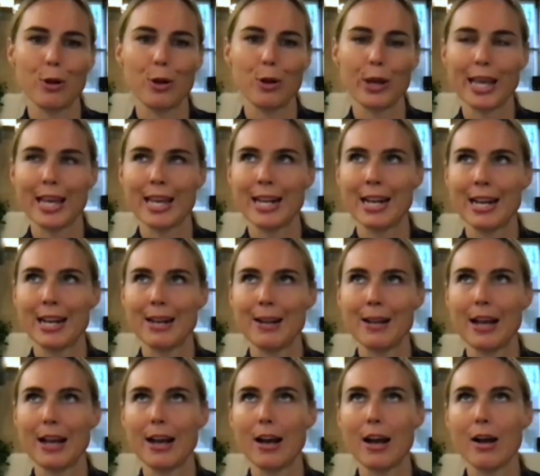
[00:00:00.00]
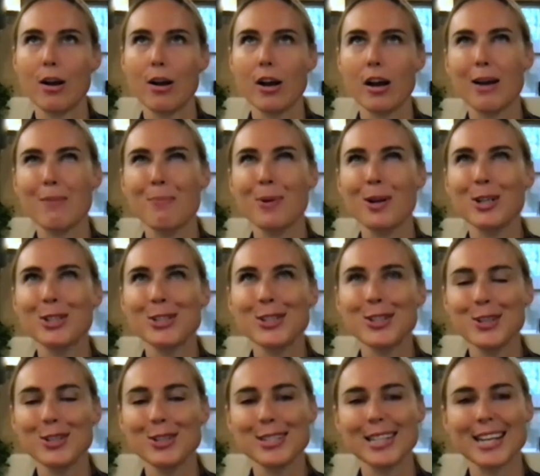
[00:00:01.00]
people in a
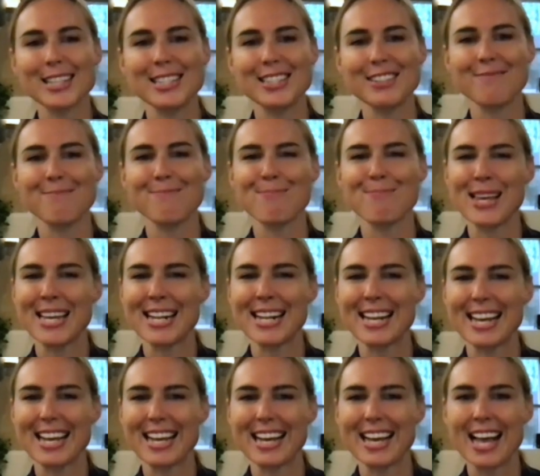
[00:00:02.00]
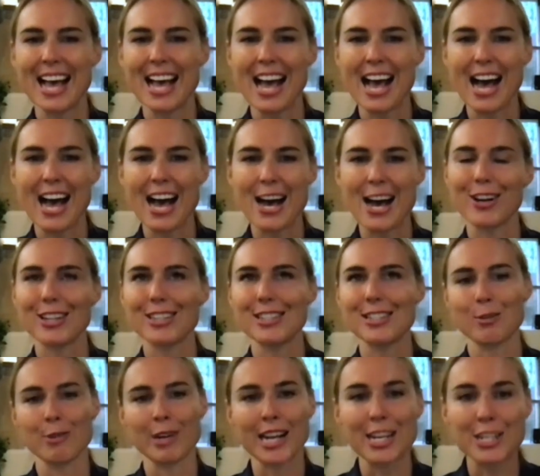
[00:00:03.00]
personal sense of meaning, whether
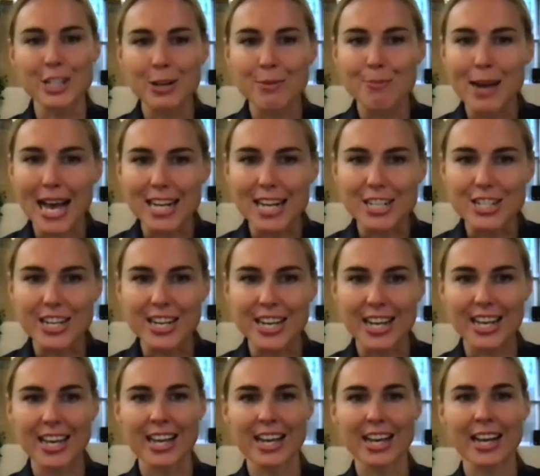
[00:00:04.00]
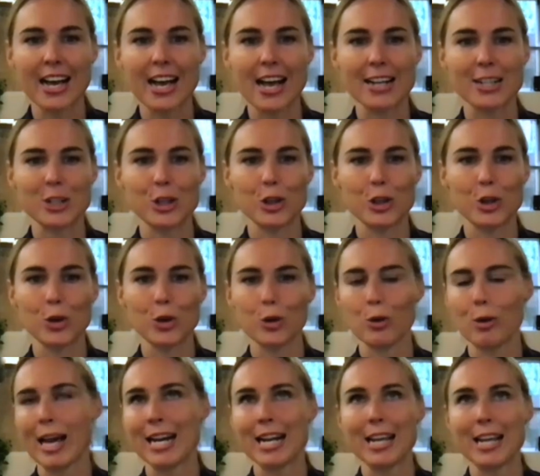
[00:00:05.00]
it's donation matching
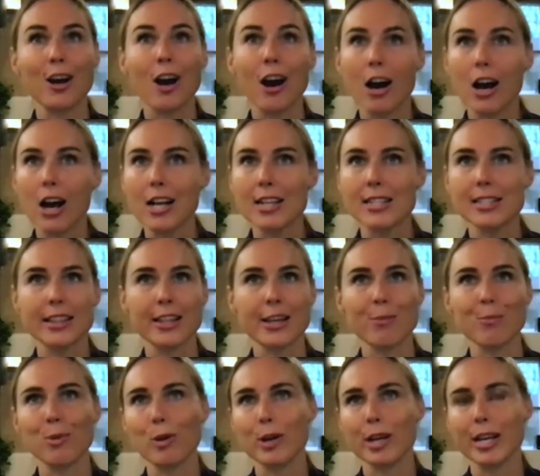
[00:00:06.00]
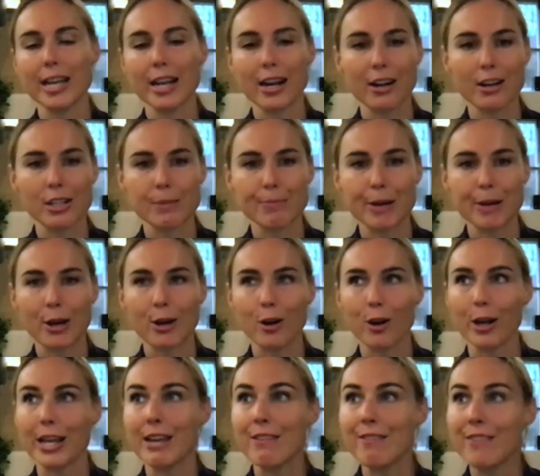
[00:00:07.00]
to any cause that the employee cares
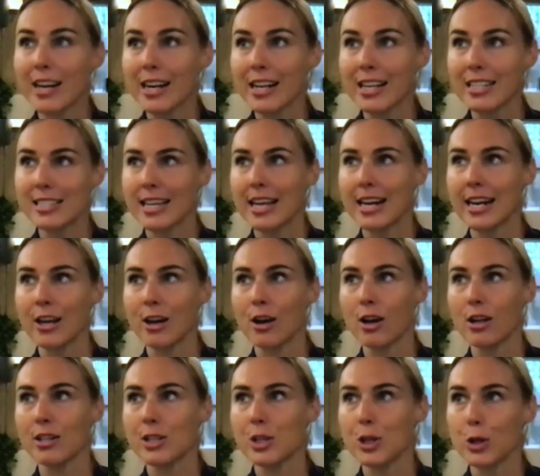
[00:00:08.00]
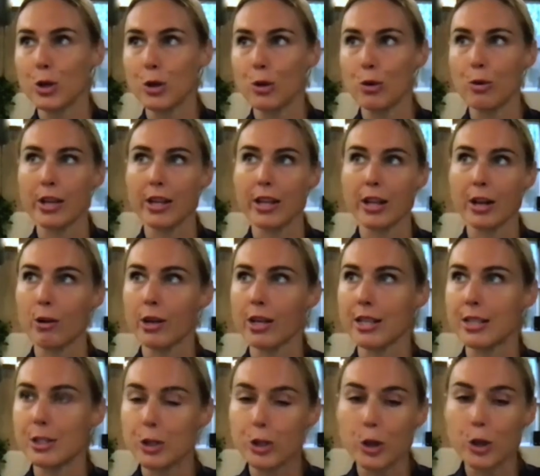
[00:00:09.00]
about, or even extending on to you know
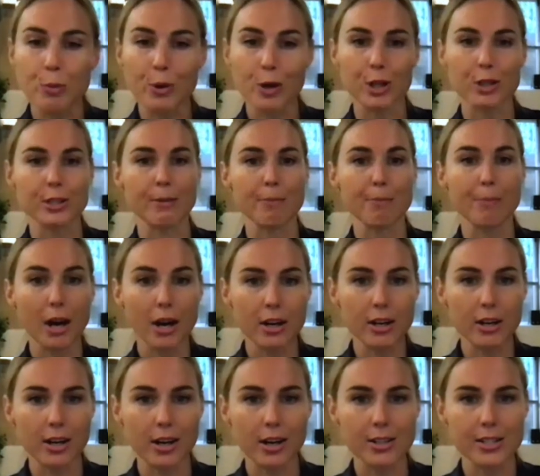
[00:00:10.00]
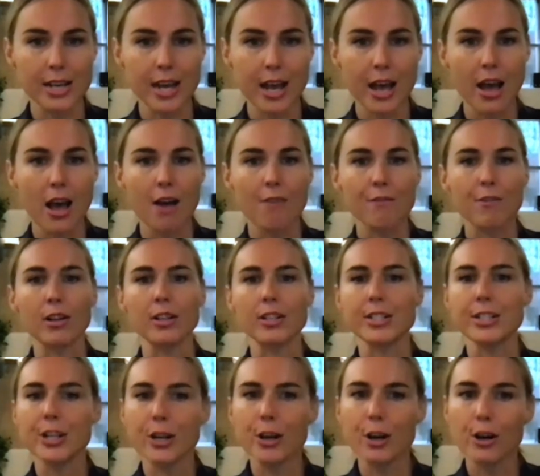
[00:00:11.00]
consumers and partners,
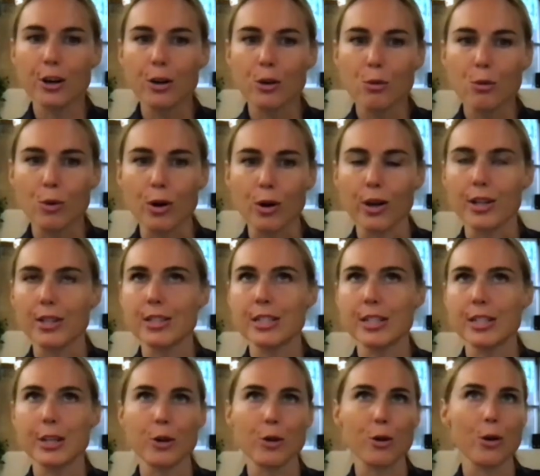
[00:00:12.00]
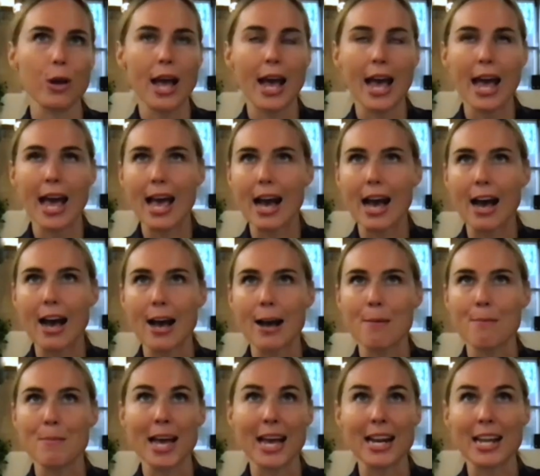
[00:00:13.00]
volunteer rewards to
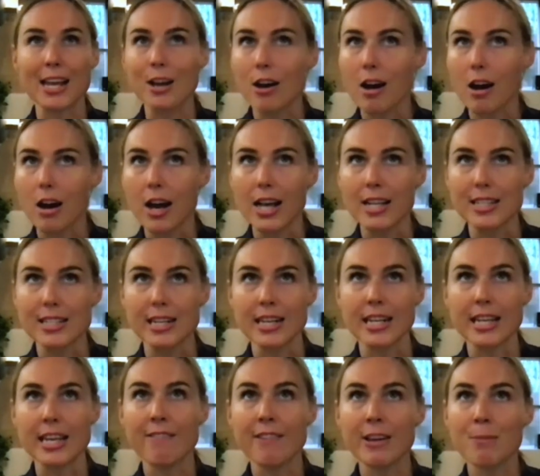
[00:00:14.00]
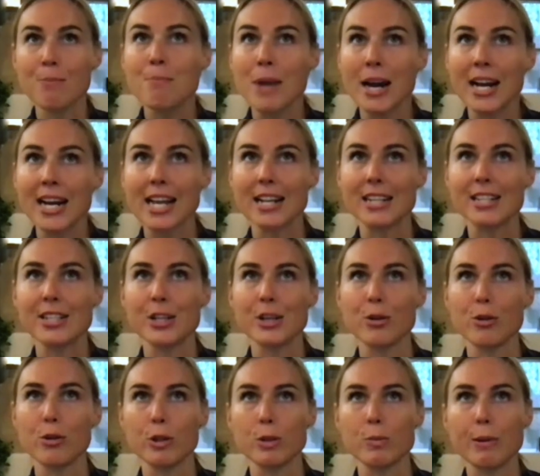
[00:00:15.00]
um, any cause and giving money
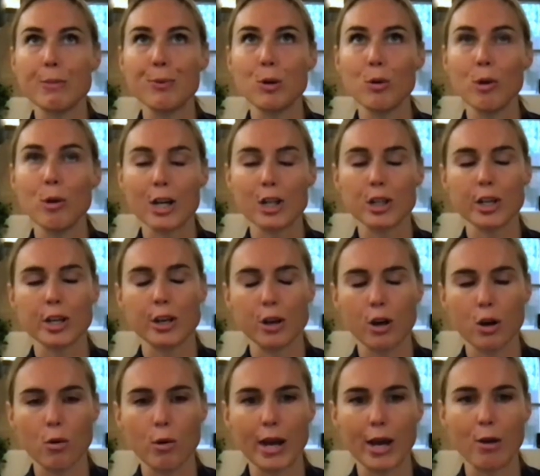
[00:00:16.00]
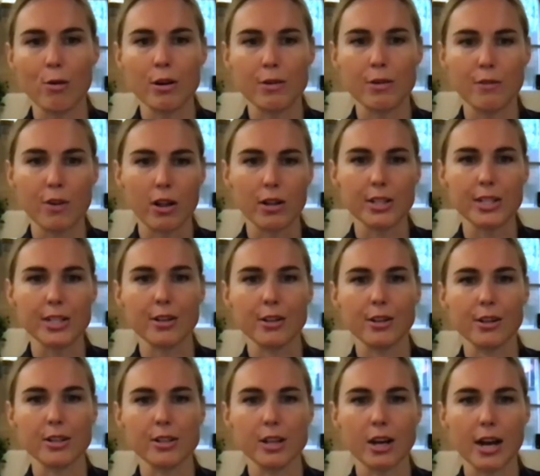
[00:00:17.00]
to those people who actually go out and
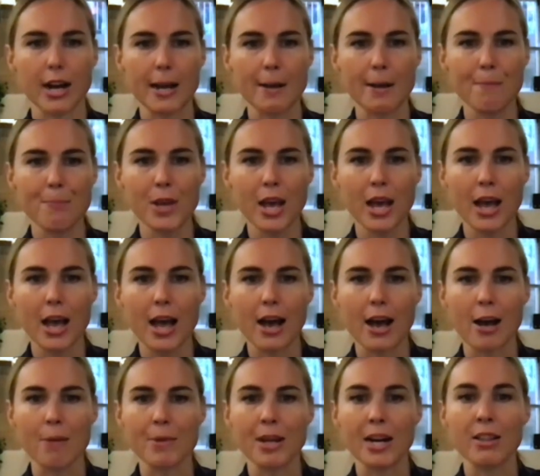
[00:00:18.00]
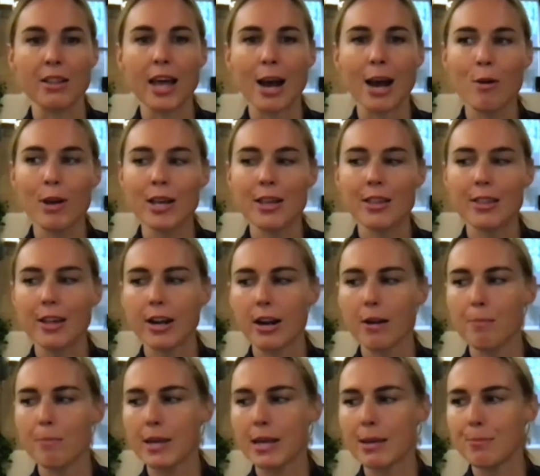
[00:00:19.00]
volunteer their time um, and allowing
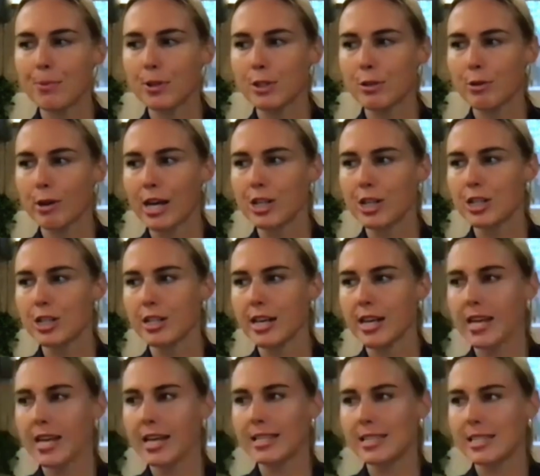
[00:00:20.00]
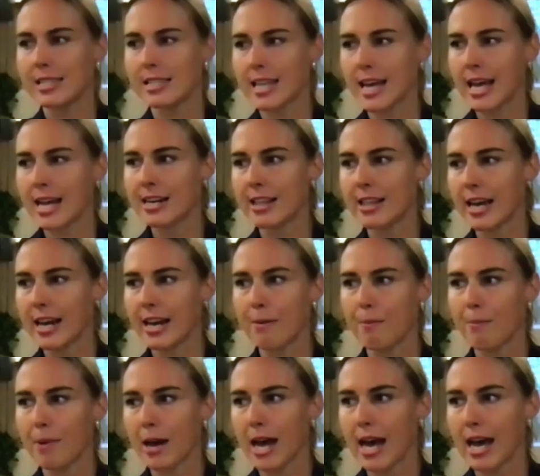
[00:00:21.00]
their people to actually extend that
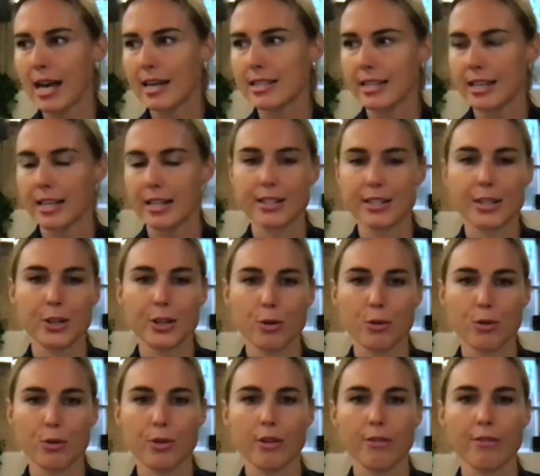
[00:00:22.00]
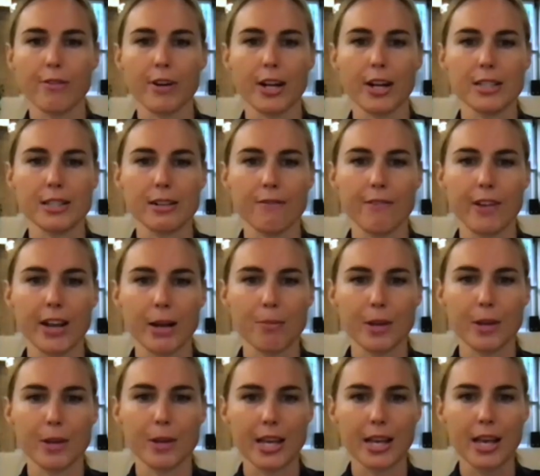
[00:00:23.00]
impact into their friends and
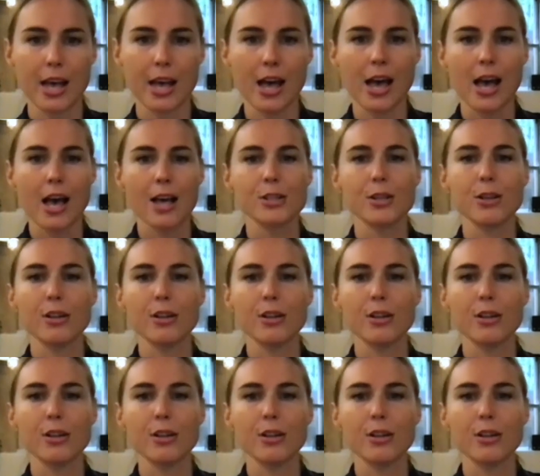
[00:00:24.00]
family.